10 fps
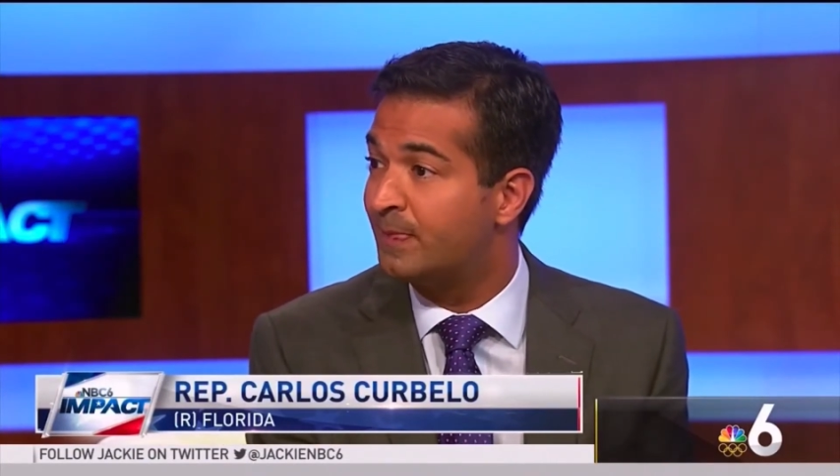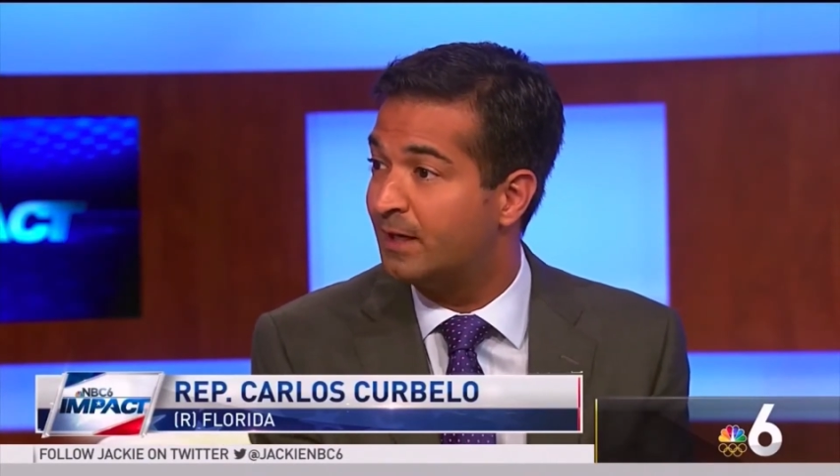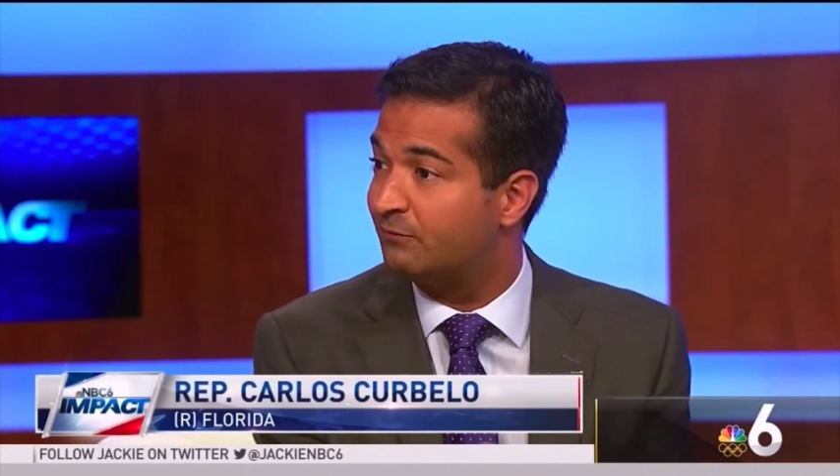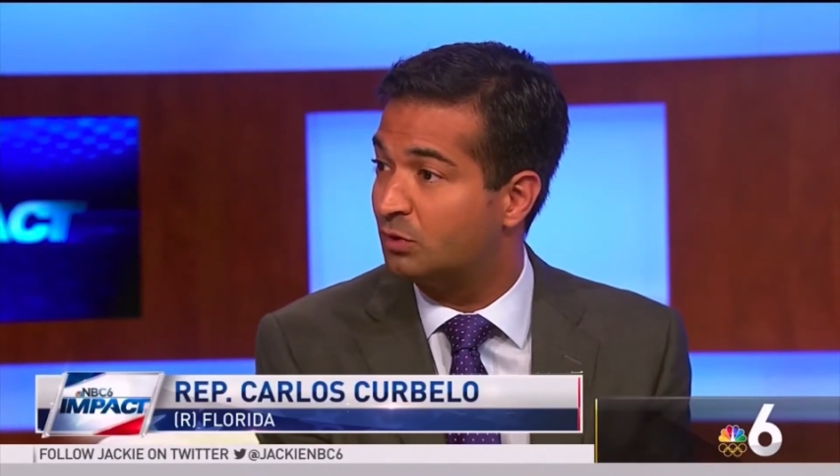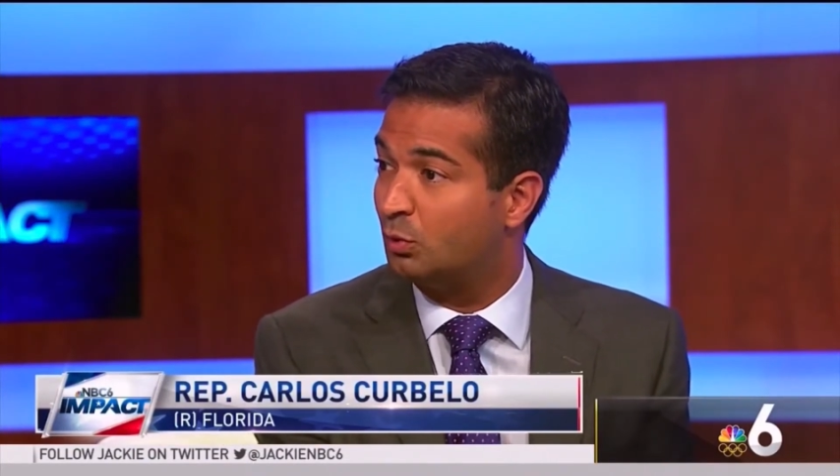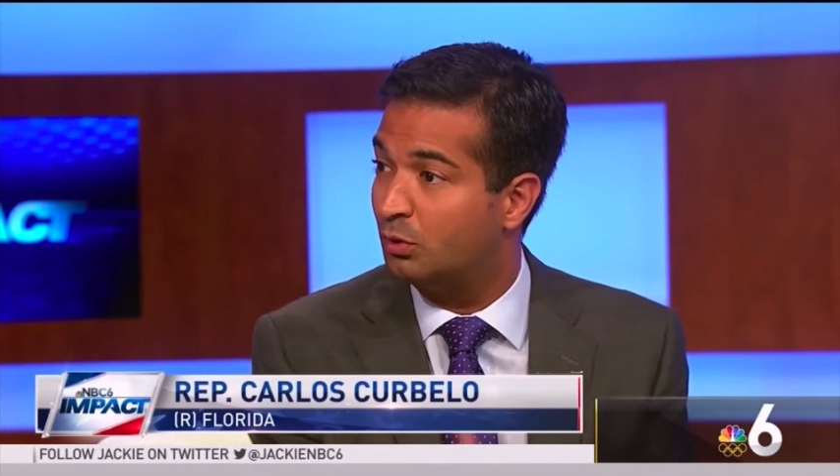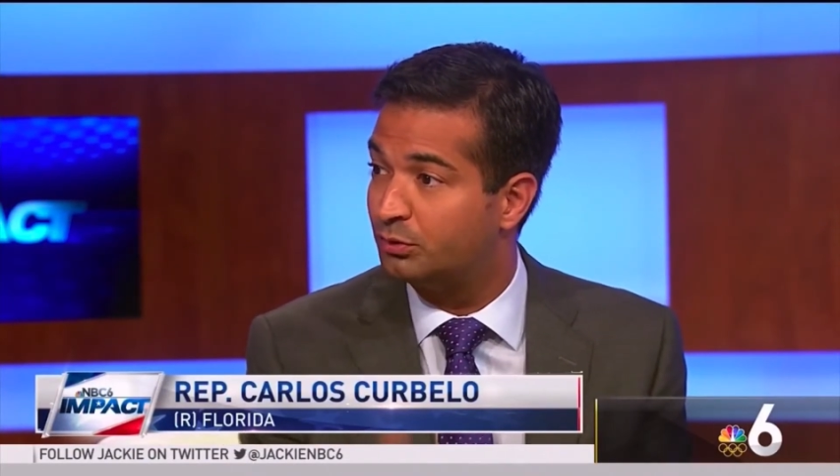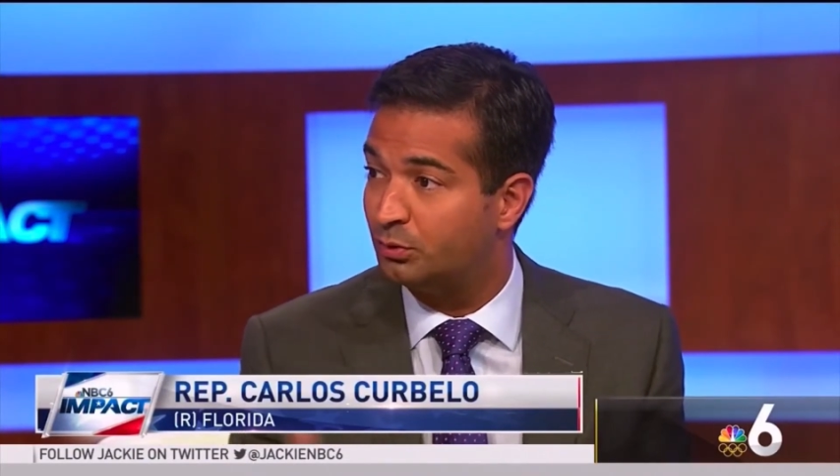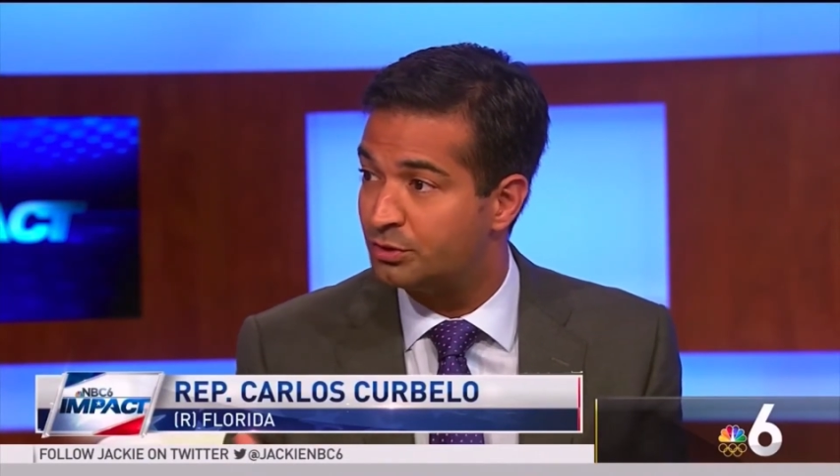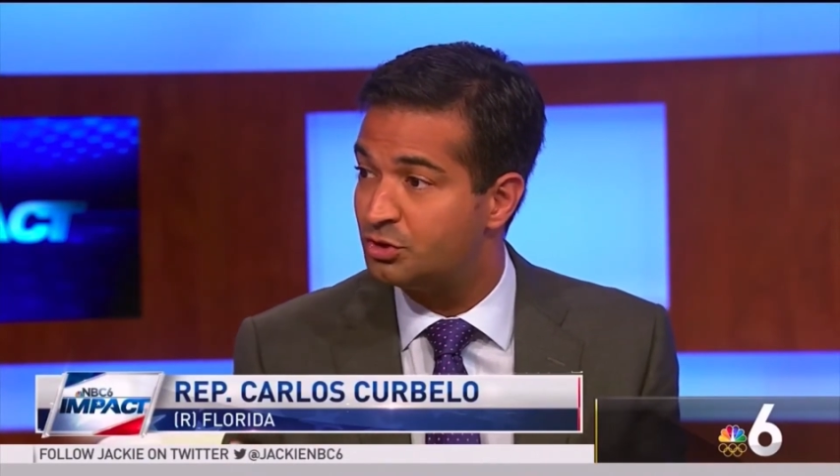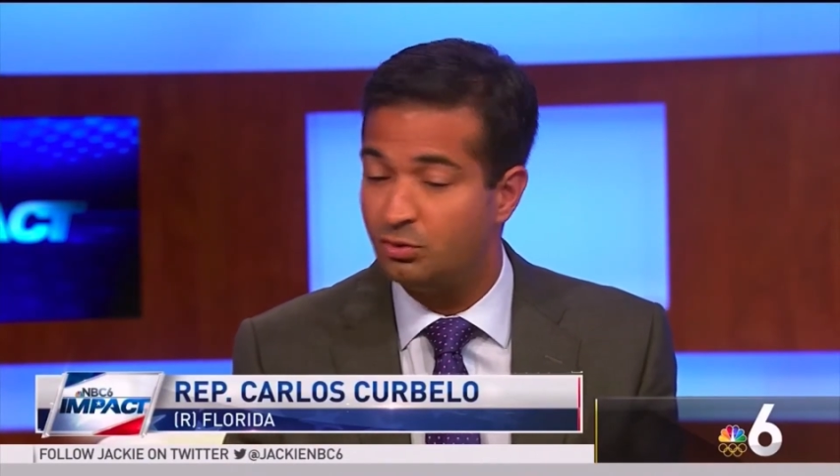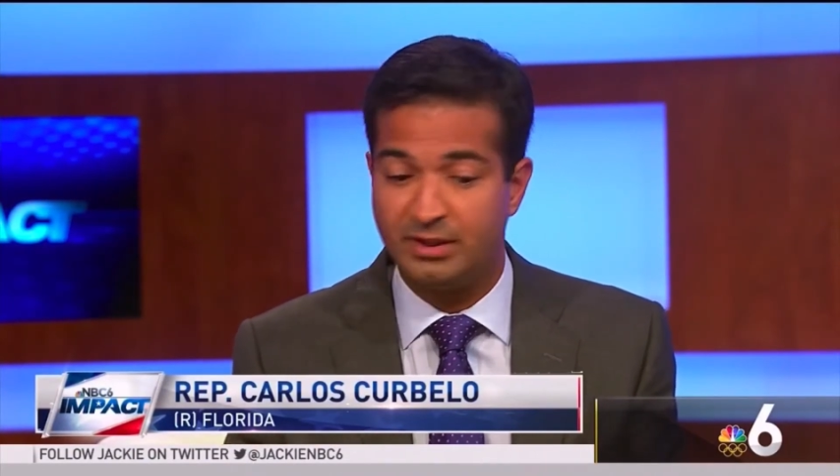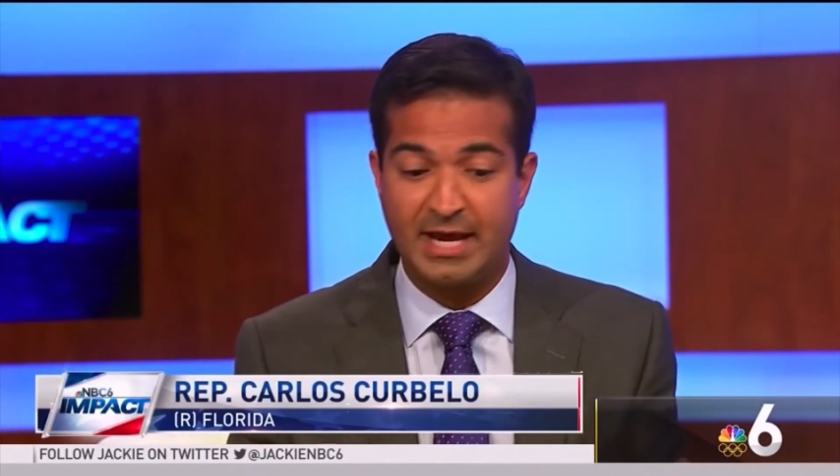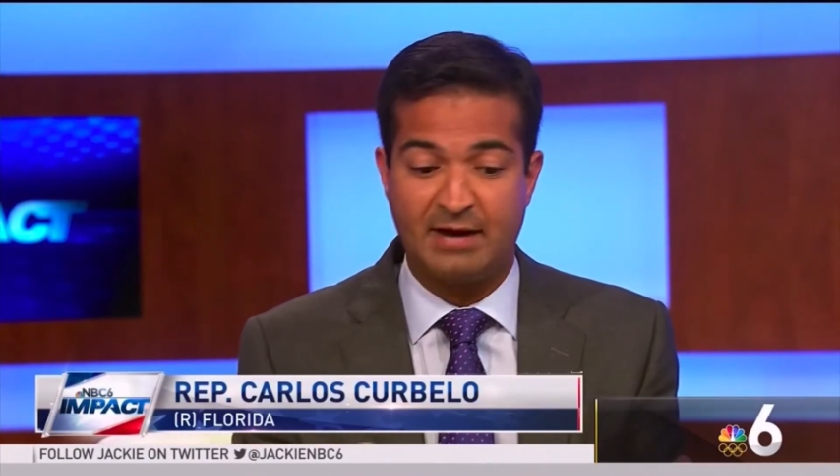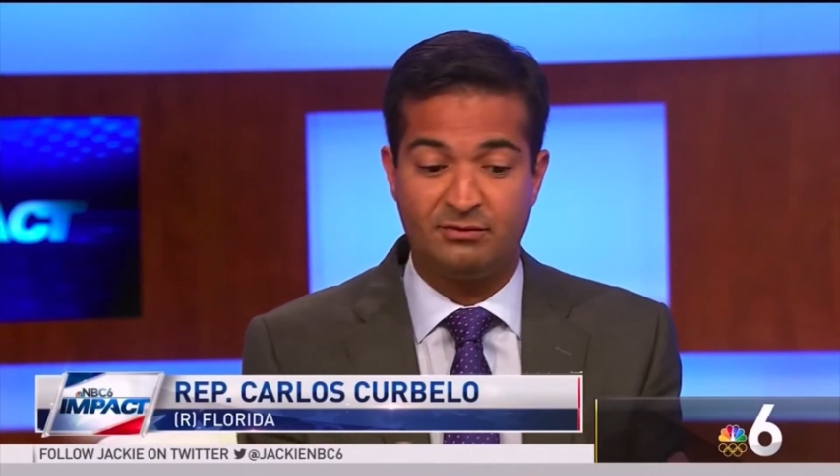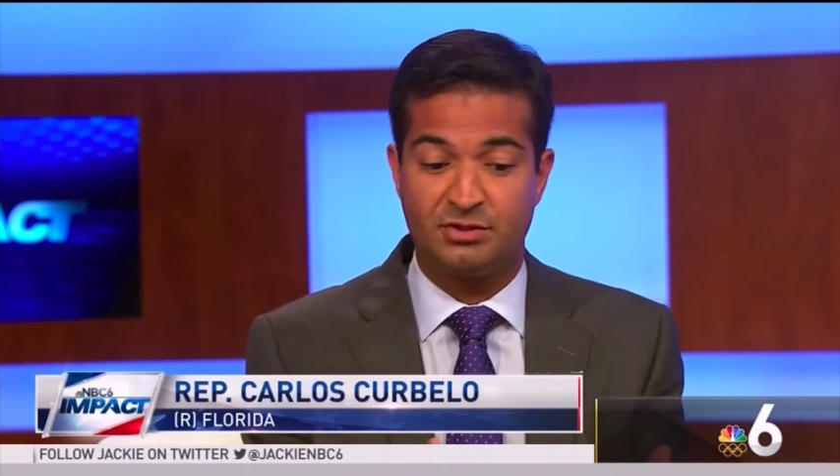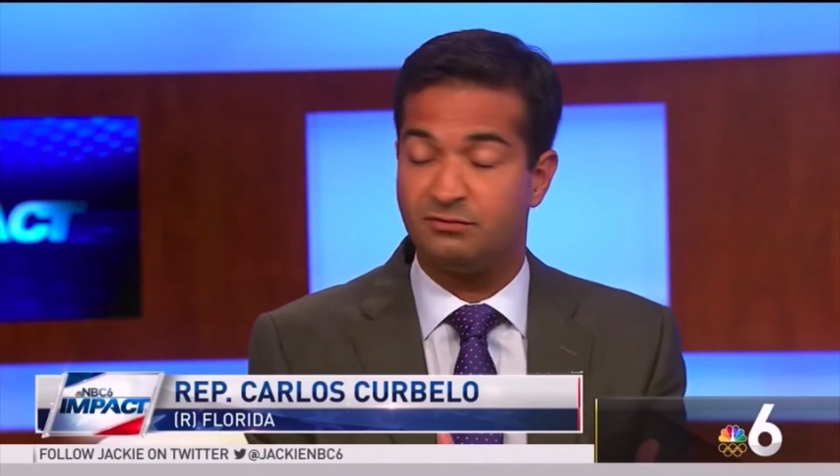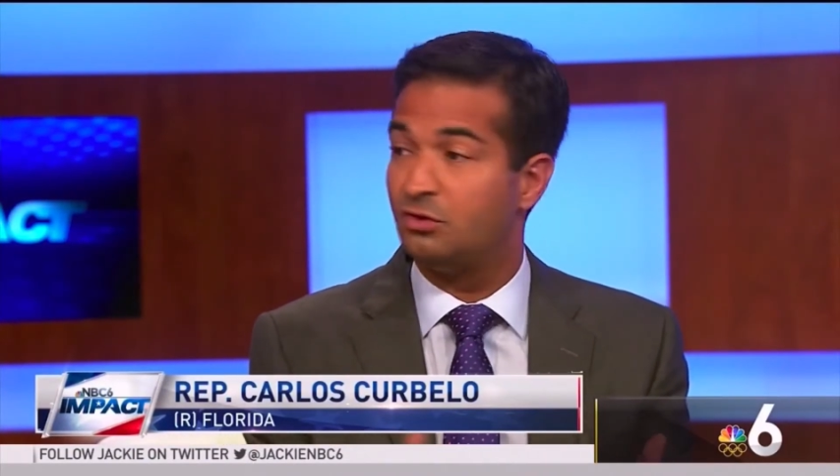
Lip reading: After World War II, the average